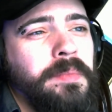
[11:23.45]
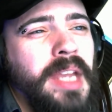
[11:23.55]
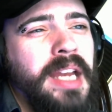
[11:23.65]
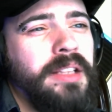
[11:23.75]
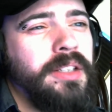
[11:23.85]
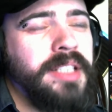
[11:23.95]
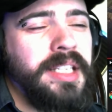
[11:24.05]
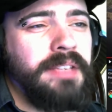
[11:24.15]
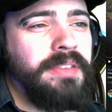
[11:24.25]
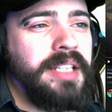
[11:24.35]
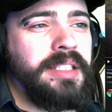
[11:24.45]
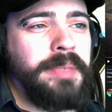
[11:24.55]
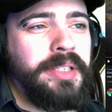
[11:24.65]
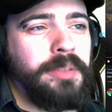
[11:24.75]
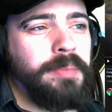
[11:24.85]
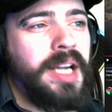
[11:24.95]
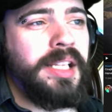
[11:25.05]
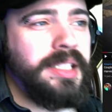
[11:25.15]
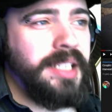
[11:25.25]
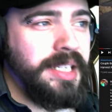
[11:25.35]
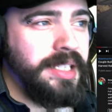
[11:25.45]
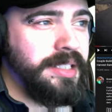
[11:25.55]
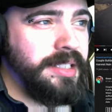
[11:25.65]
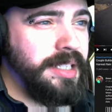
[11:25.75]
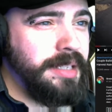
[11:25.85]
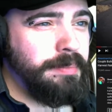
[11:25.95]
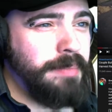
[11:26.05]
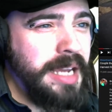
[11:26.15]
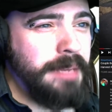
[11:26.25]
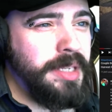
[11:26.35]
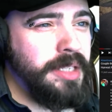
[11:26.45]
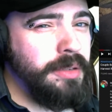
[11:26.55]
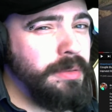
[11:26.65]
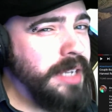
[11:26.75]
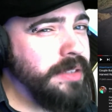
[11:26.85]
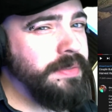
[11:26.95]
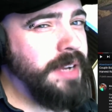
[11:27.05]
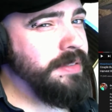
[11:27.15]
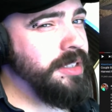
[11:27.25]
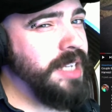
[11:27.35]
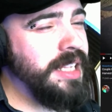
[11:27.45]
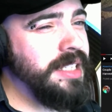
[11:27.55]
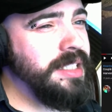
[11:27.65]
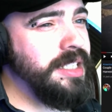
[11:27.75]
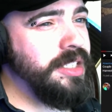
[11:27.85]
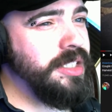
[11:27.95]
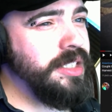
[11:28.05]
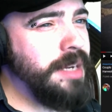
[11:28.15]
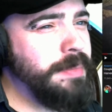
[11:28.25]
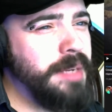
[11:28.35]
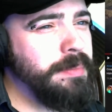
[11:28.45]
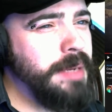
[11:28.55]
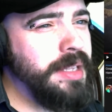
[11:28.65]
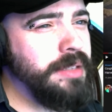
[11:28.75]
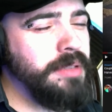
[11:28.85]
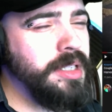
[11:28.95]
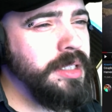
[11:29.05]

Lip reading: And it looks like they've got some extra poly tanks that might be 2,500 gallons each. I'm not, maybe that's wrong.